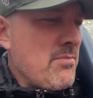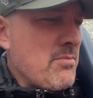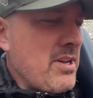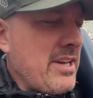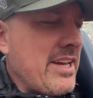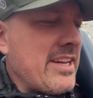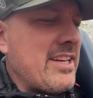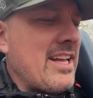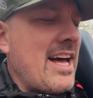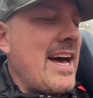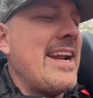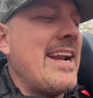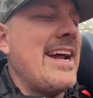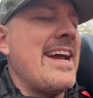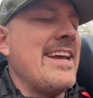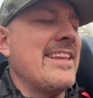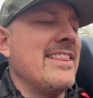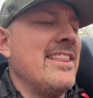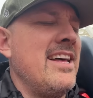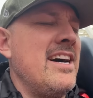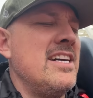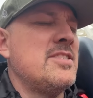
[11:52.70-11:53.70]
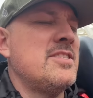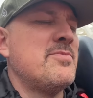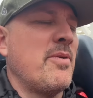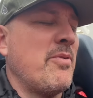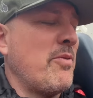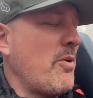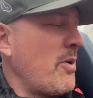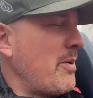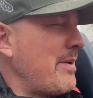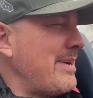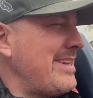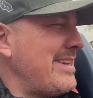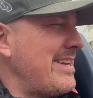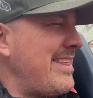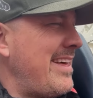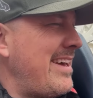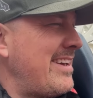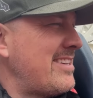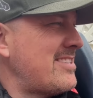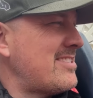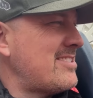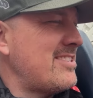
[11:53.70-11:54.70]
really glad I ate lunch before we did
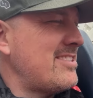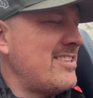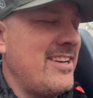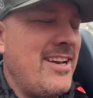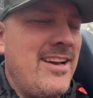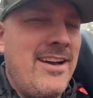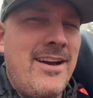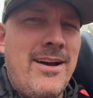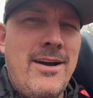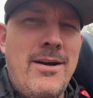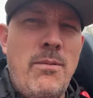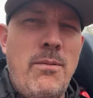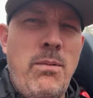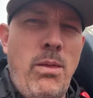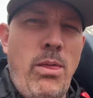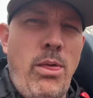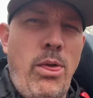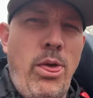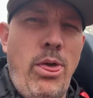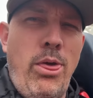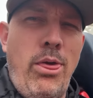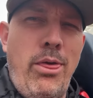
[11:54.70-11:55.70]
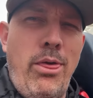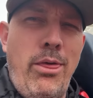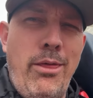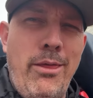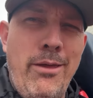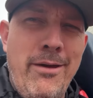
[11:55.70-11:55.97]
this. Yeah. What